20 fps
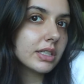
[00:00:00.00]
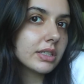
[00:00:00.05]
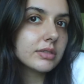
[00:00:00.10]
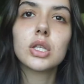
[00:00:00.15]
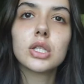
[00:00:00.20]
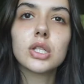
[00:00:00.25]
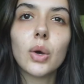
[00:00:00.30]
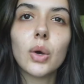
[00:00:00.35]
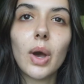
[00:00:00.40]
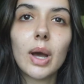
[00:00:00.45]

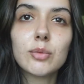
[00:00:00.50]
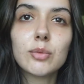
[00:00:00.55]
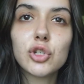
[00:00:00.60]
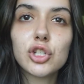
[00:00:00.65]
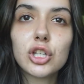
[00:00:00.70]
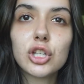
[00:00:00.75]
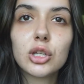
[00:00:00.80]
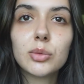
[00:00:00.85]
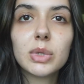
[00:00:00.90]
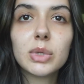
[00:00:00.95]
So I'm just
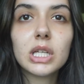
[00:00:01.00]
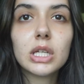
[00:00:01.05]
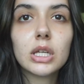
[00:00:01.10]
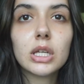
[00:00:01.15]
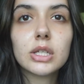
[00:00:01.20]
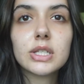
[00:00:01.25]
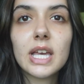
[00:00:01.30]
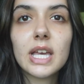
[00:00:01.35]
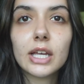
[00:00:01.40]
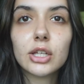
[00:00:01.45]
going to be
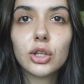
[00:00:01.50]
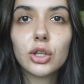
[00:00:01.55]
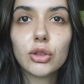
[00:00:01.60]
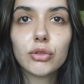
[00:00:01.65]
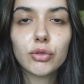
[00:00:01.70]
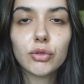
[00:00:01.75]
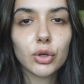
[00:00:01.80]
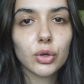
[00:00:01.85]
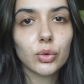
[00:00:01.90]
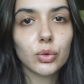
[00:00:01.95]
taking you
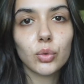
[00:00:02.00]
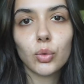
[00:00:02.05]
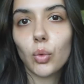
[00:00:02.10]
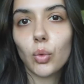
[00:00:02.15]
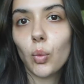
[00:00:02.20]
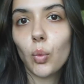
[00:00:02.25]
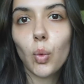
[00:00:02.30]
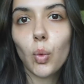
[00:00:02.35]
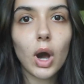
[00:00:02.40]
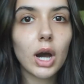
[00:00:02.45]
through
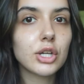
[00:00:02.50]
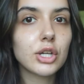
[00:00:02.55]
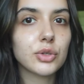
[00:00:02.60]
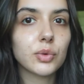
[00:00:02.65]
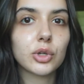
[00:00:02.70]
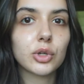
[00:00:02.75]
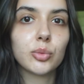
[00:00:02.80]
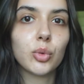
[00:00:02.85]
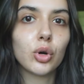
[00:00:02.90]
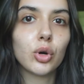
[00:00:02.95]
what I do in the
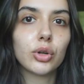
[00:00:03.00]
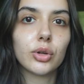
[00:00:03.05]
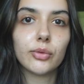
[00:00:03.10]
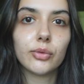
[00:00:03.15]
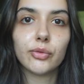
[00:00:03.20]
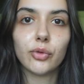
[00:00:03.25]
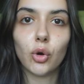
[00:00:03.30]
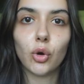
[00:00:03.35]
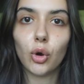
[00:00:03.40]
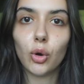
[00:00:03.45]
morning
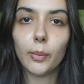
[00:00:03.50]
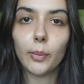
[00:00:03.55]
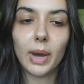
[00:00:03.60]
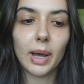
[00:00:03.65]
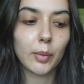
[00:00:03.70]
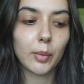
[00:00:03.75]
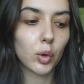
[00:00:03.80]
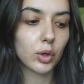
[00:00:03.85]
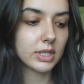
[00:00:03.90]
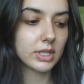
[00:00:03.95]
for my
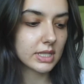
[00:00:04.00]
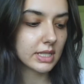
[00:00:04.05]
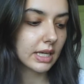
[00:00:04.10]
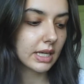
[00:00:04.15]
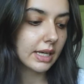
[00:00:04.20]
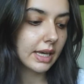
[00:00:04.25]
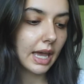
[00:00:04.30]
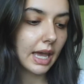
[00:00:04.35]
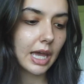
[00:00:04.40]
morning skincare.